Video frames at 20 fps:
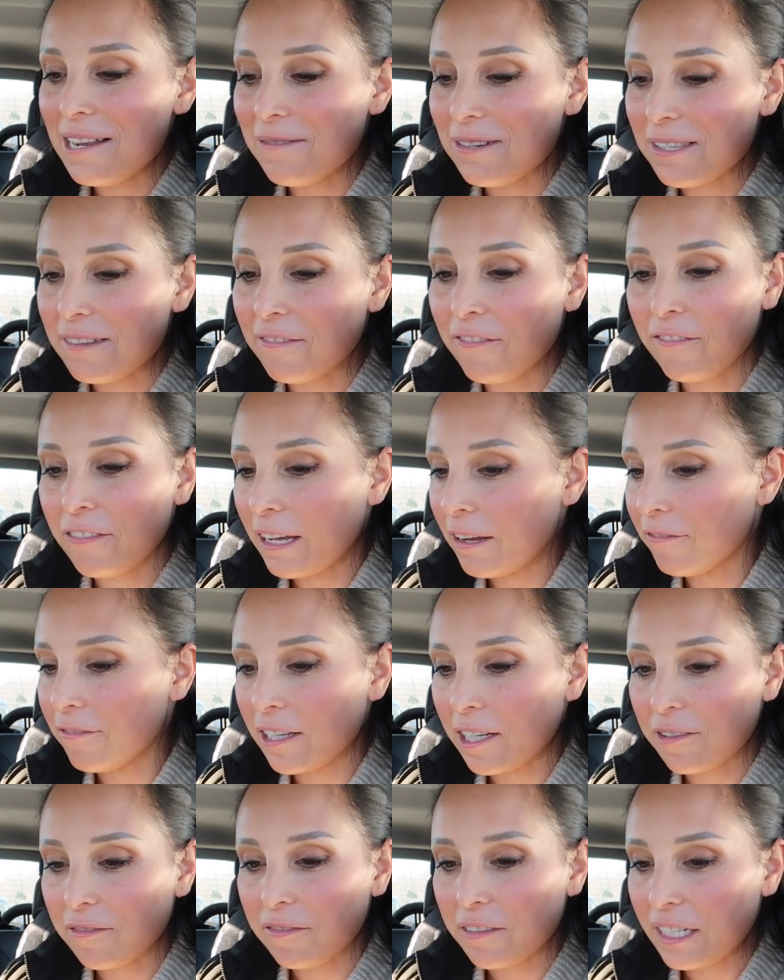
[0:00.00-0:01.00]
It was flick,
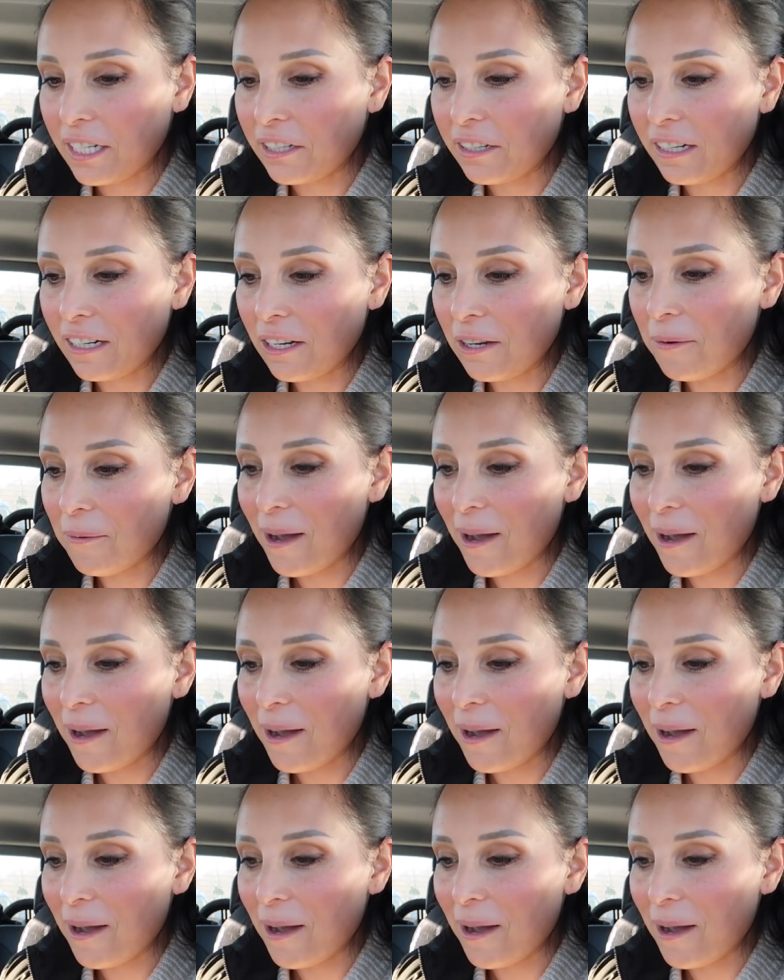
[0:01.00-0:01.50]
flick, flickering